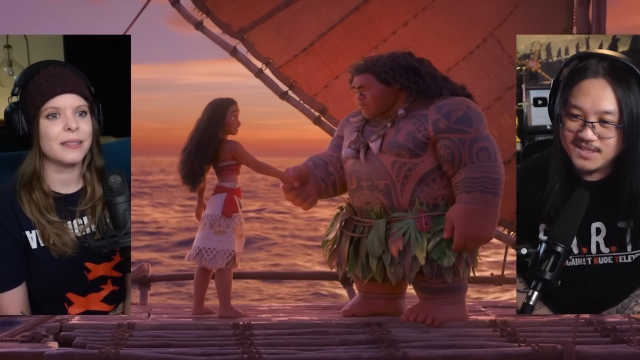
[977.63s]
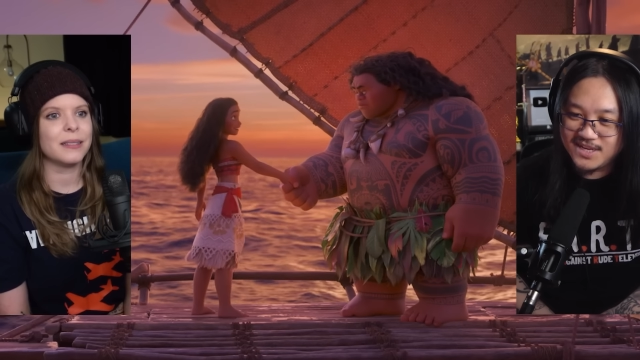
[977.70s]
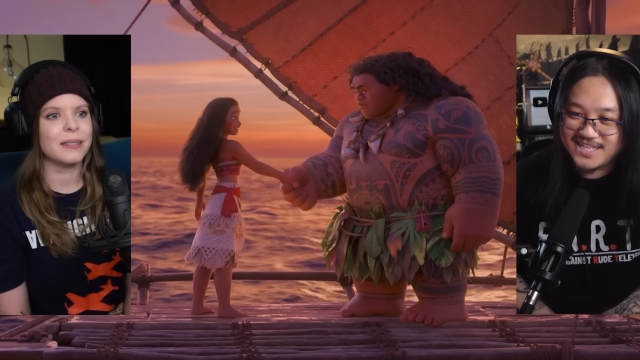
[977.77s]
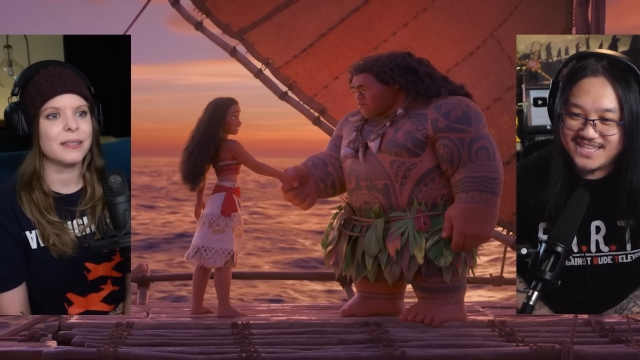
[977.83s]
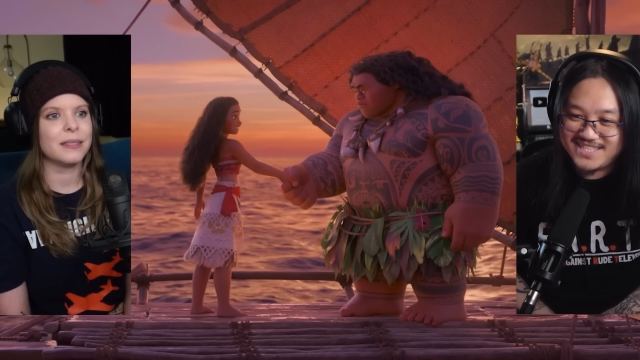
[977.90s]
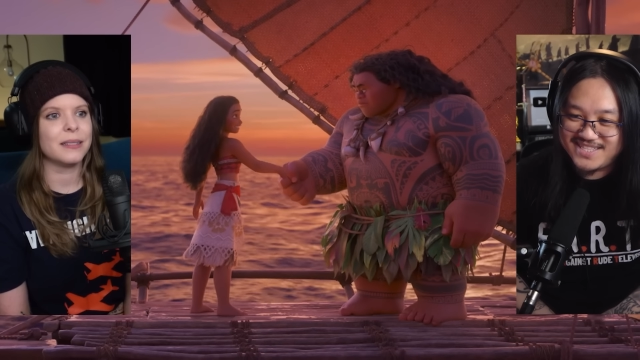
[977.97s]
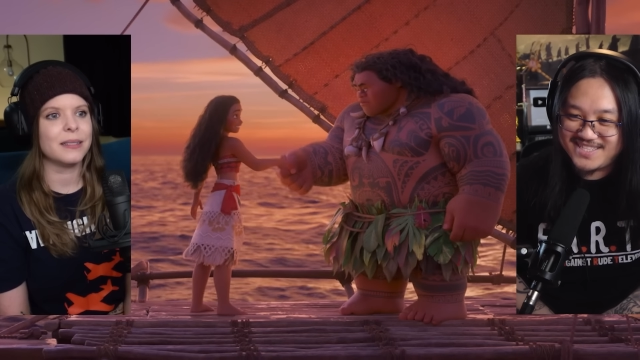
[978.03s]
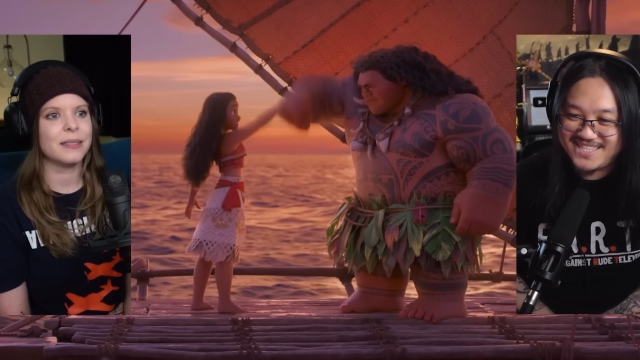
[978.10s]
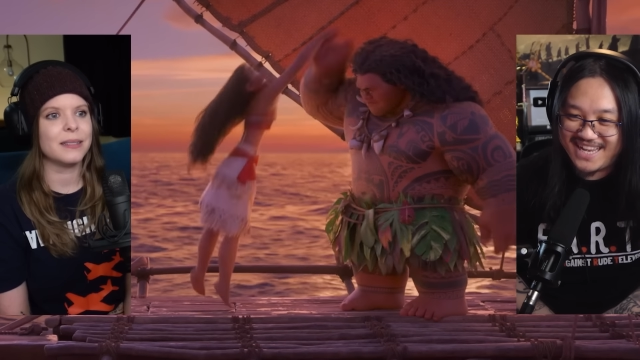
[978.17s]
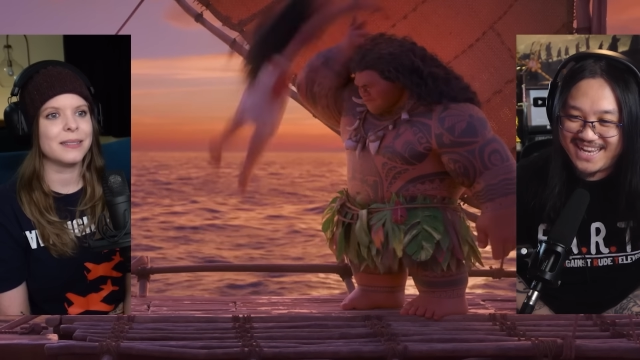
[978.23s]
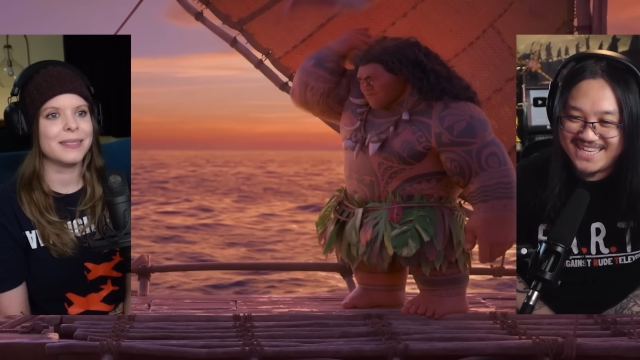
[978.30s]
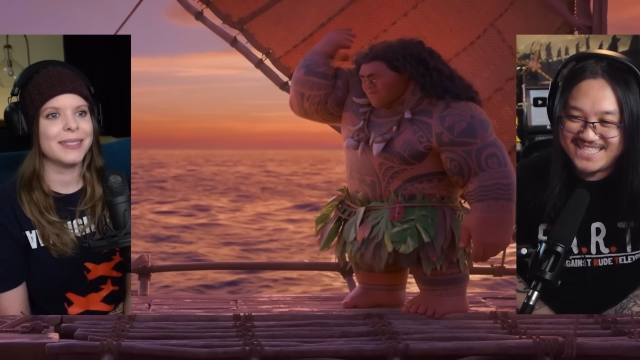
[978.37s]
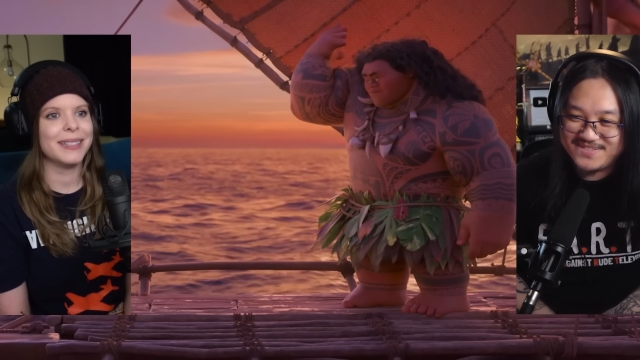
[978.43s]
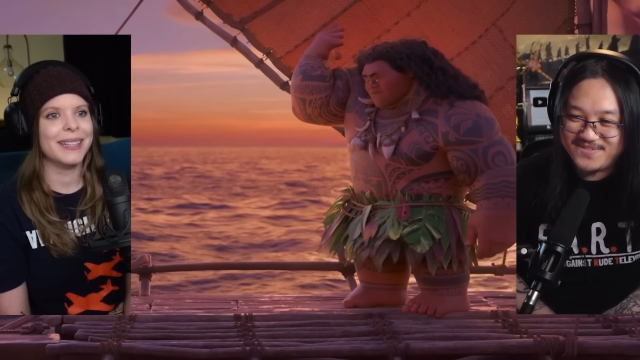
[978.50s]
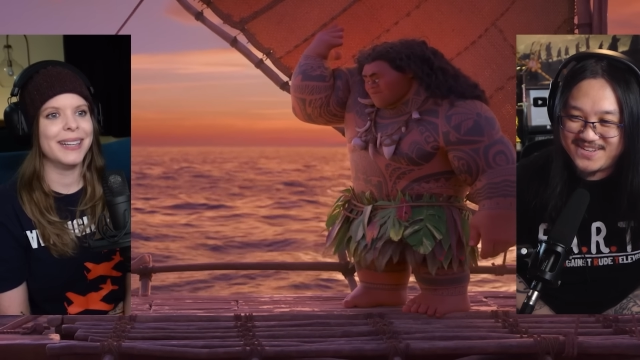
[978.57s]
Speaker 1: Look at the
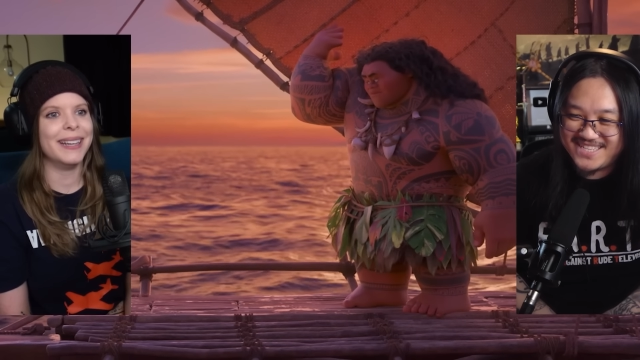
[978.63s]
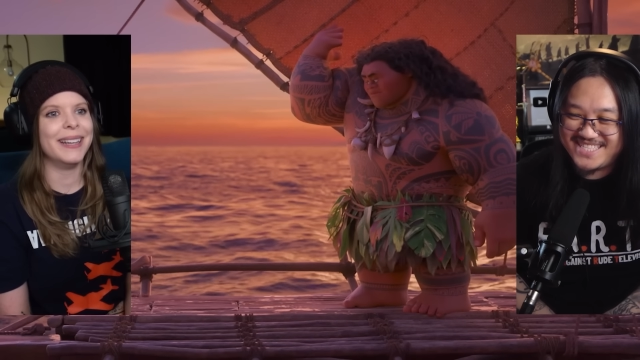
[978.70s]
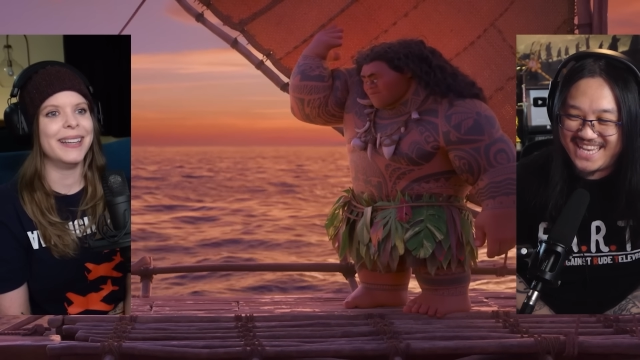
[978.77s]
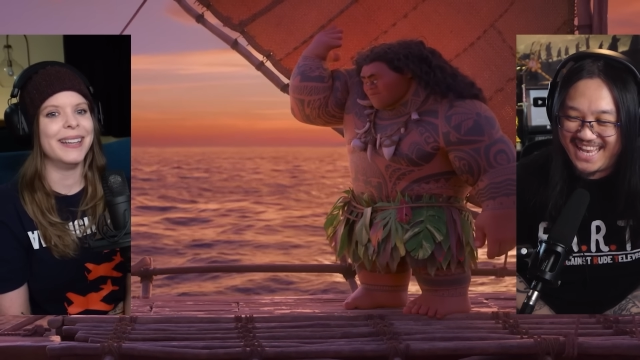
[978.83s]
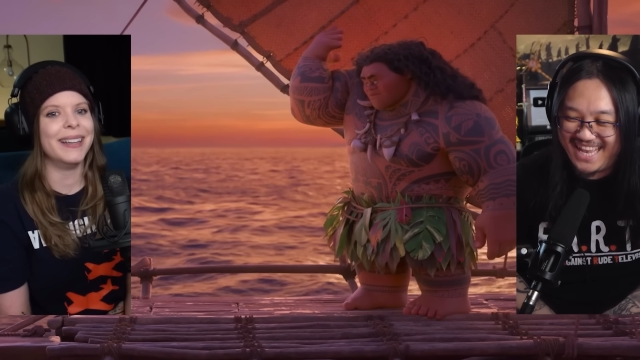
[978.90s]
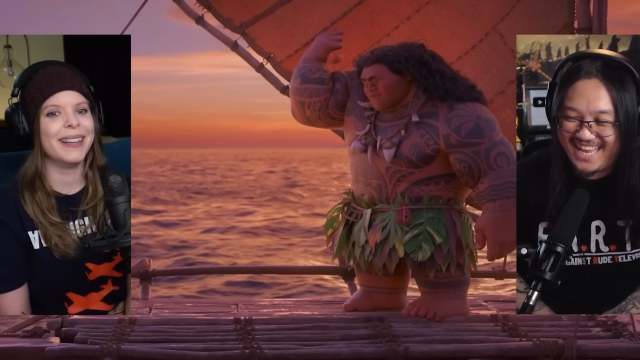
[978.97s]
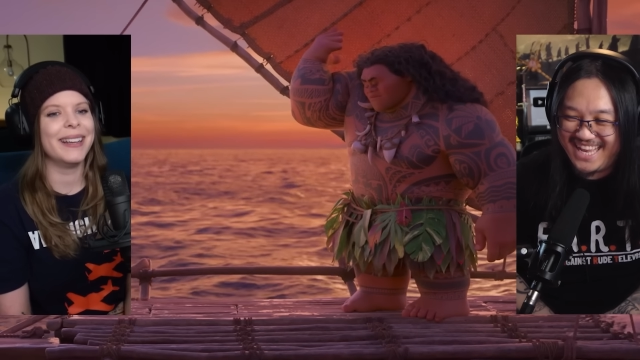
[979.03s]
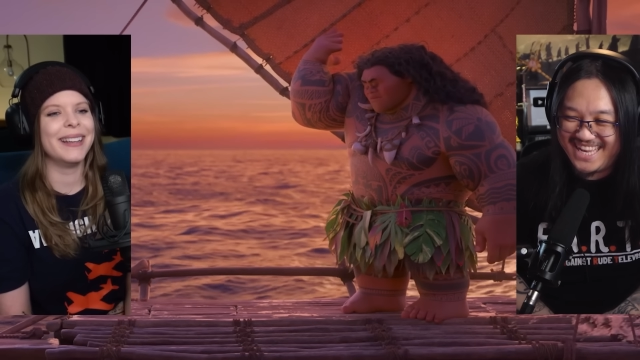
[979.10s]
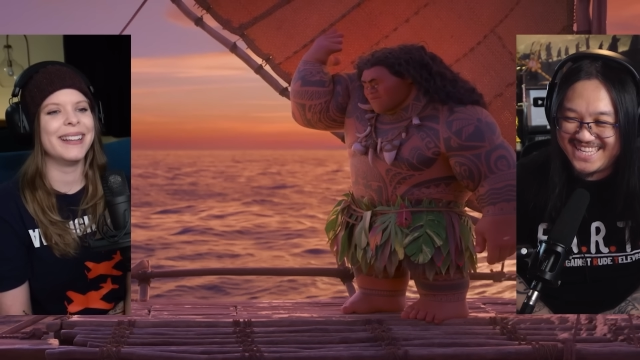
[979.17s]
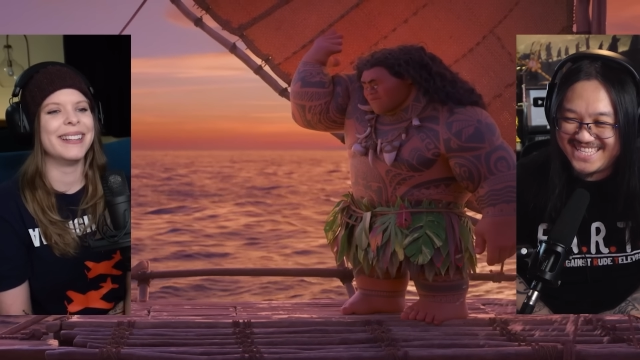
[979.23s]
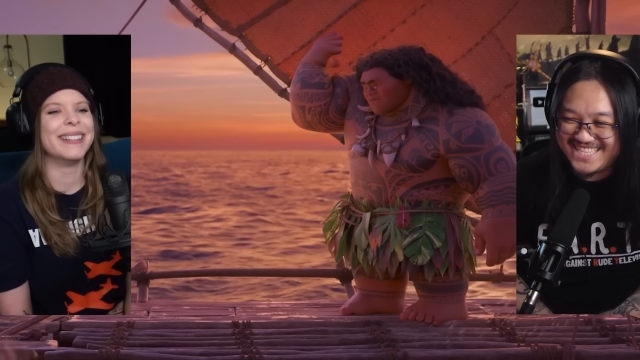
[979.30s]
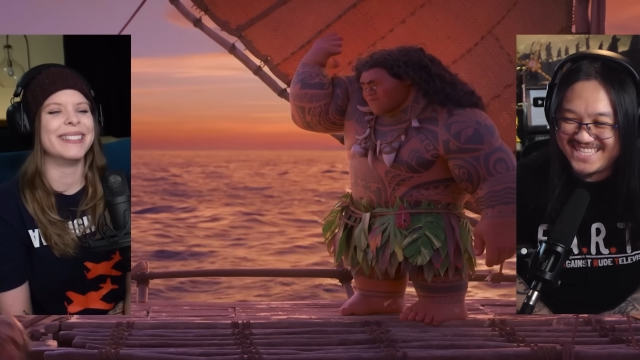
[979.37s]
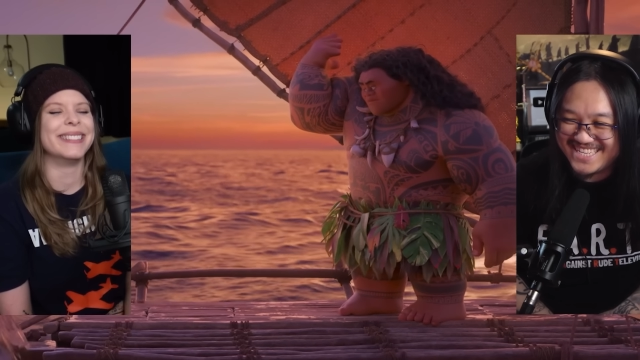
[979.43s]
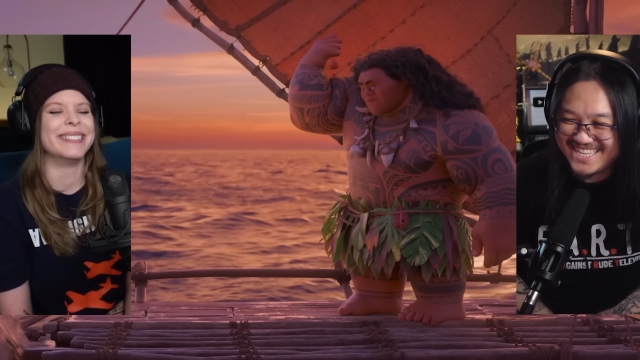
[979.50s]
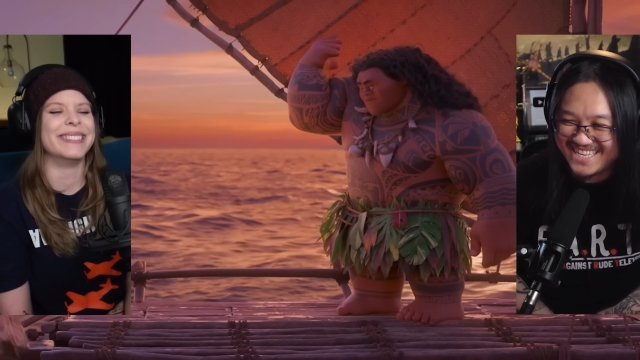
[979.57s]
size of his
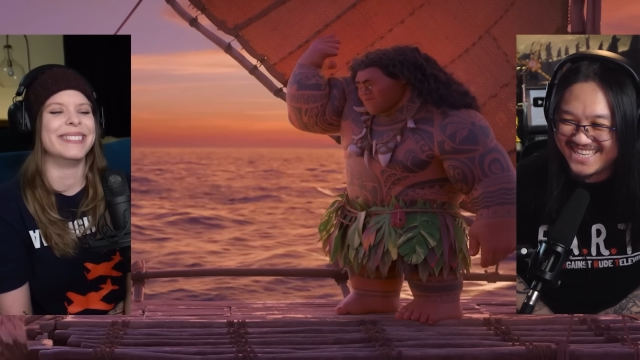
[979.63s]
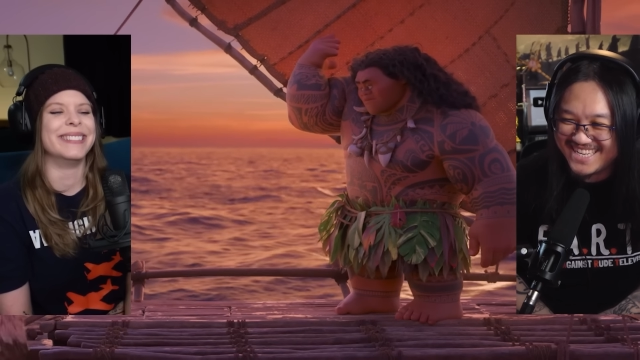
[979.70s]
hand.